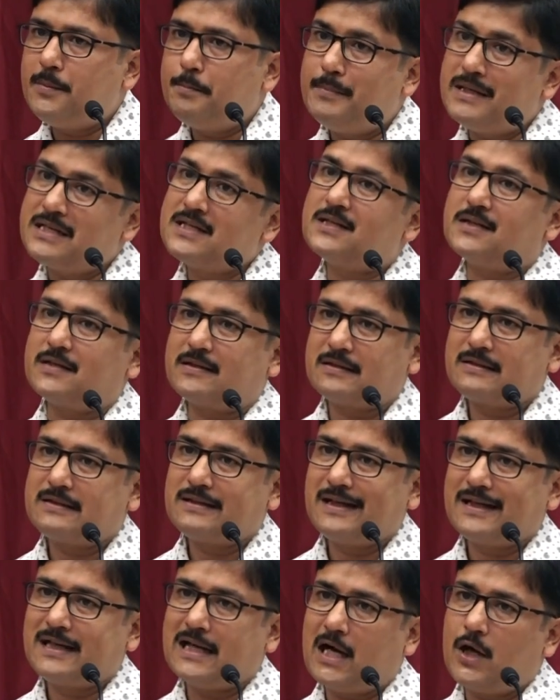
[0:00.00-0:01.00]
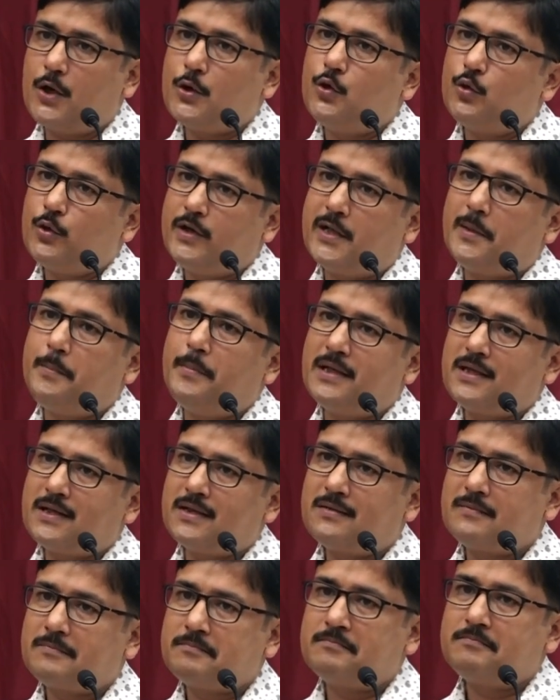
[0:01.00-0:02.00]
better. And how do you get
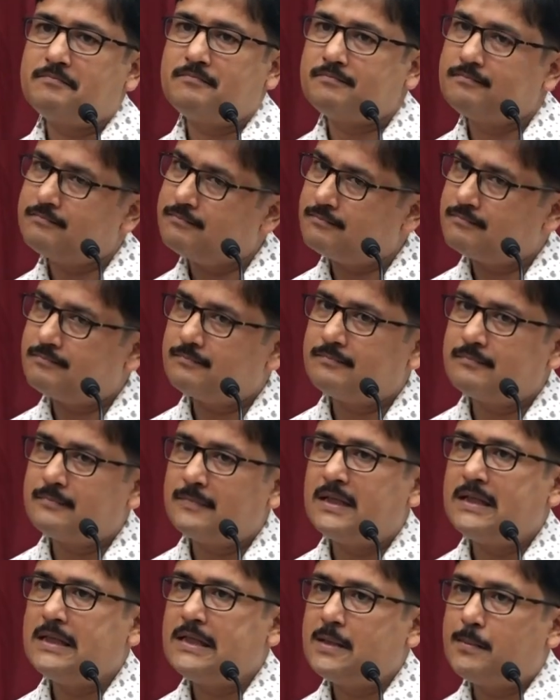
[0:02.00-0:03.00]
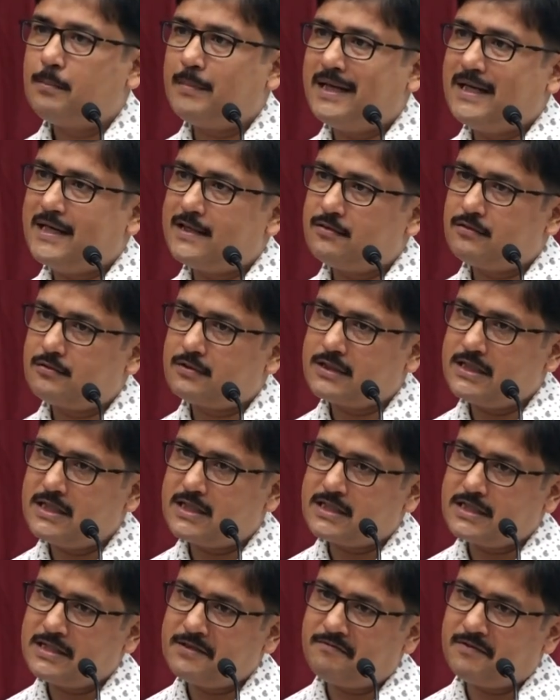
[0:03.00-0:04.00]
better? By
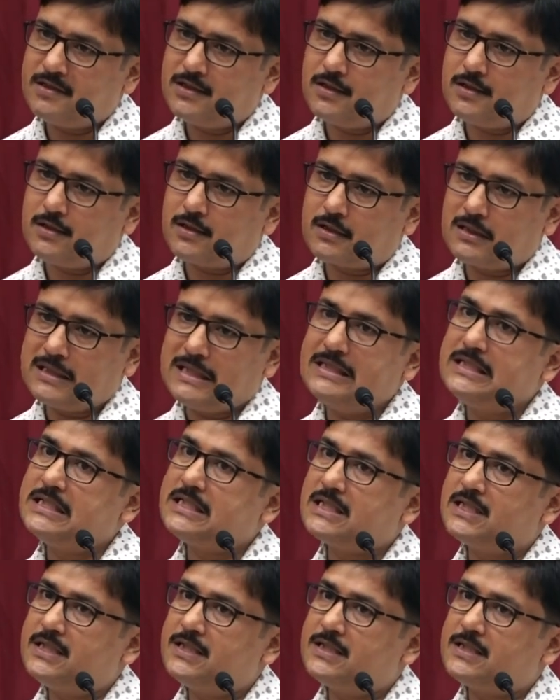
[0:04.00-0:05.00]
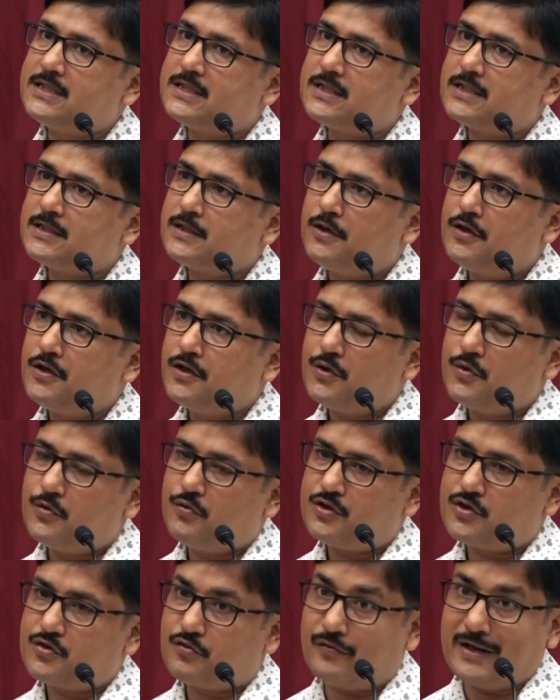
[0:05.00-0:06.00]
associating with the organizations
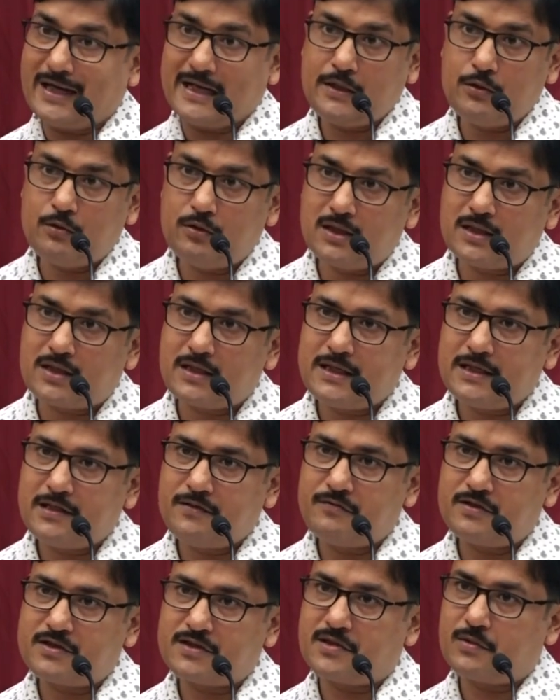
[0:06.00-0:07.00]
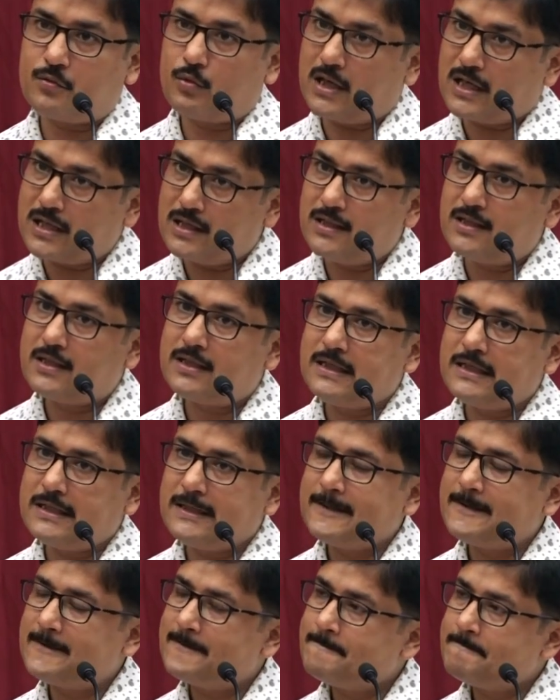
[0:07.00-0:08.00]
which value learning, which reward
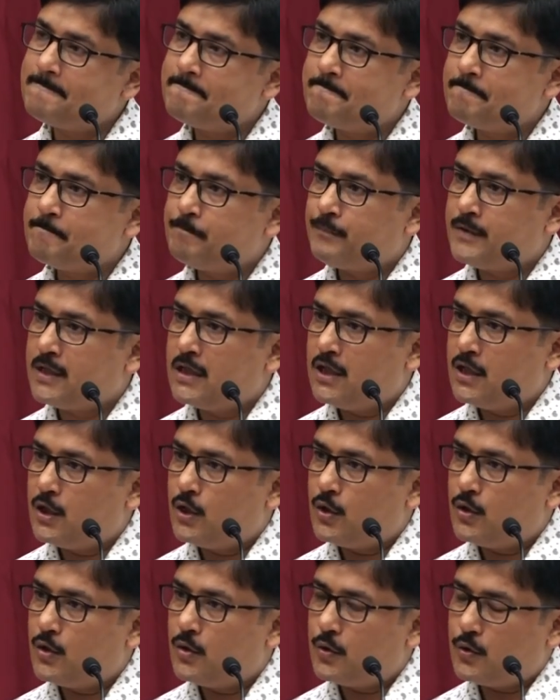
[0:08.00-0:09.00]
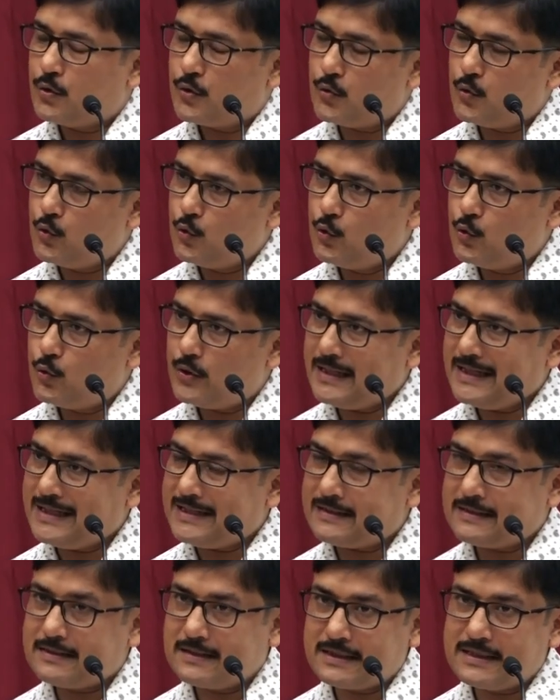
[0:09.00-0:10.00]
learning, who
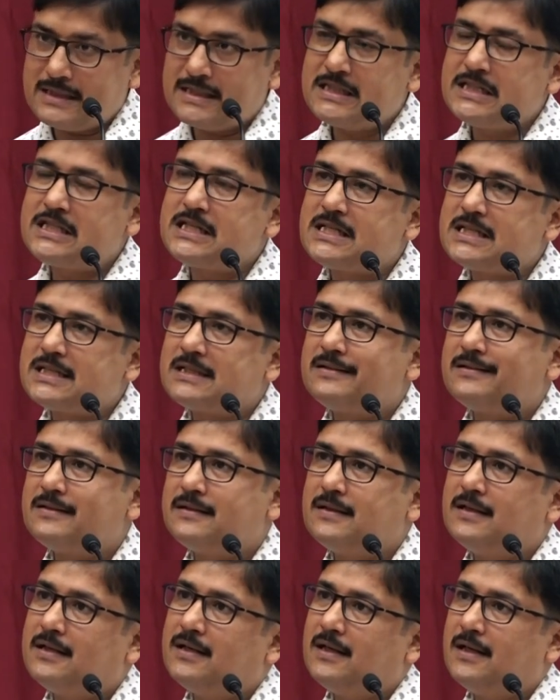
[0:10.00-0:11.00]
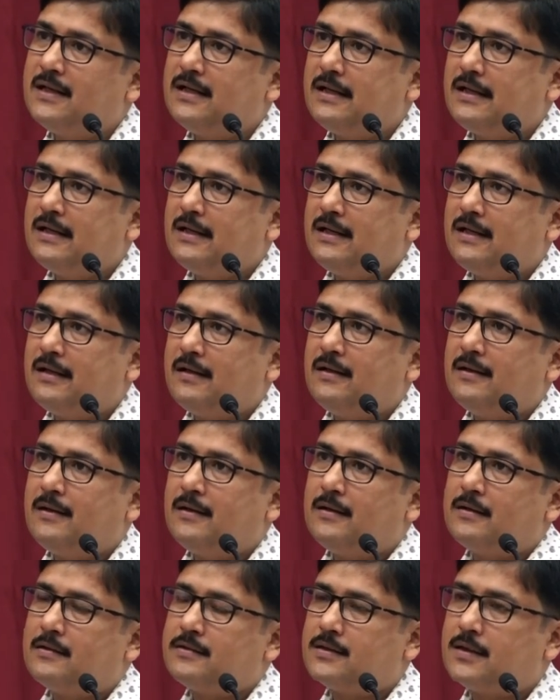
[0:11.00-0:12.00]
encourage
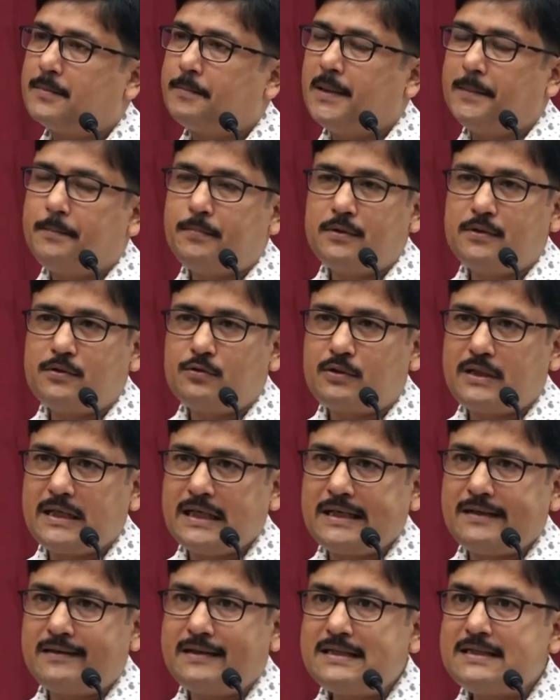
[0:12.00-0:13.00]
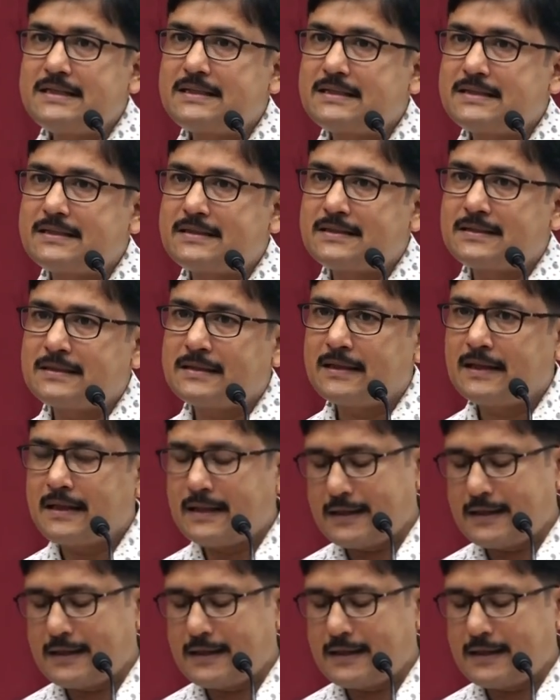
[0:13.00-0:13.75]
the people to take risks.